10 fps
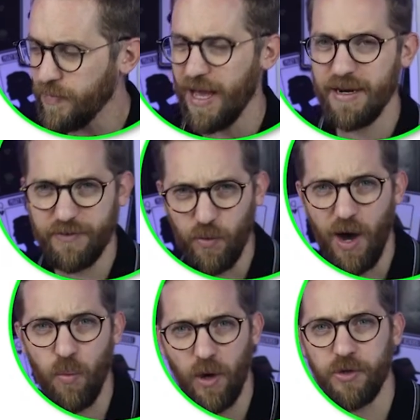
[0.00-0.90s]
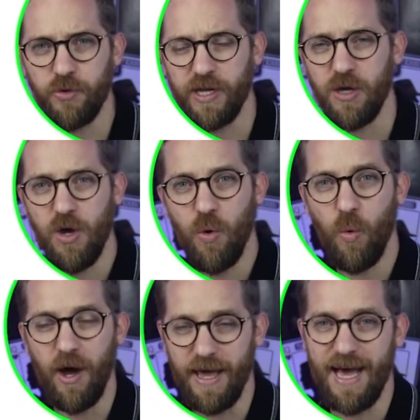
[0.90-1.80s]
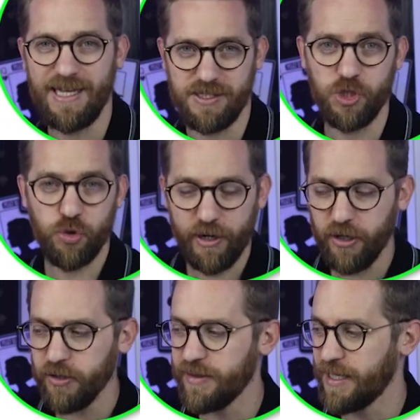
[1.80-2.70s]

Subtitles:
And if you are wondering why it hasn't triggered,